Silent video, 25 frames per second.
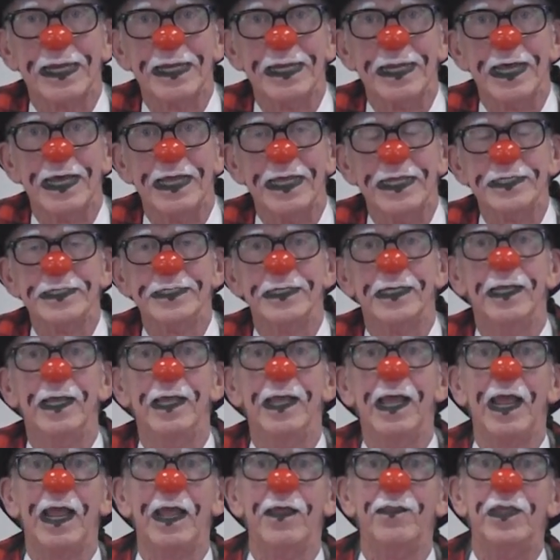at night,
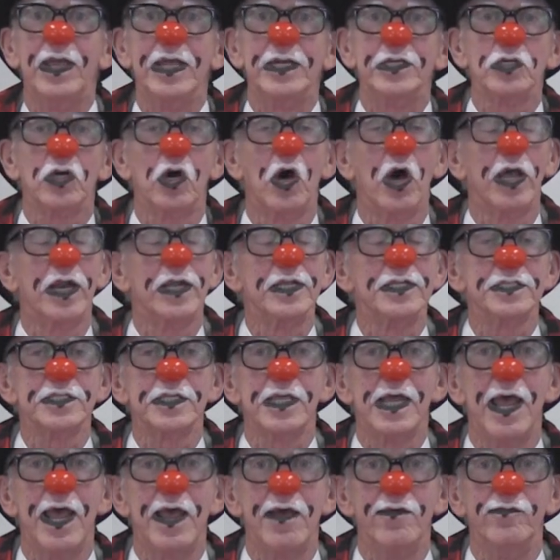and they taught
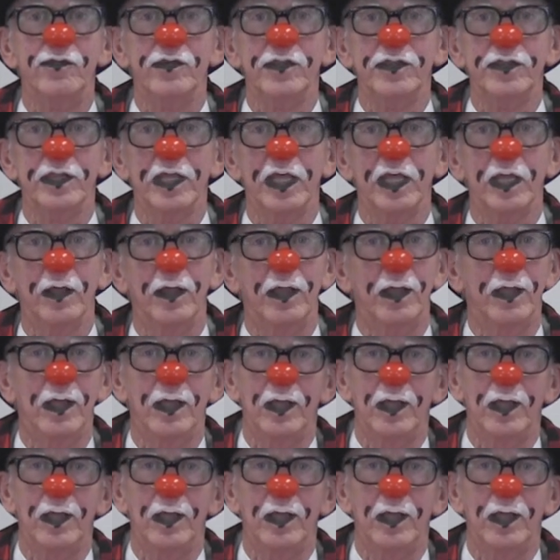us everything.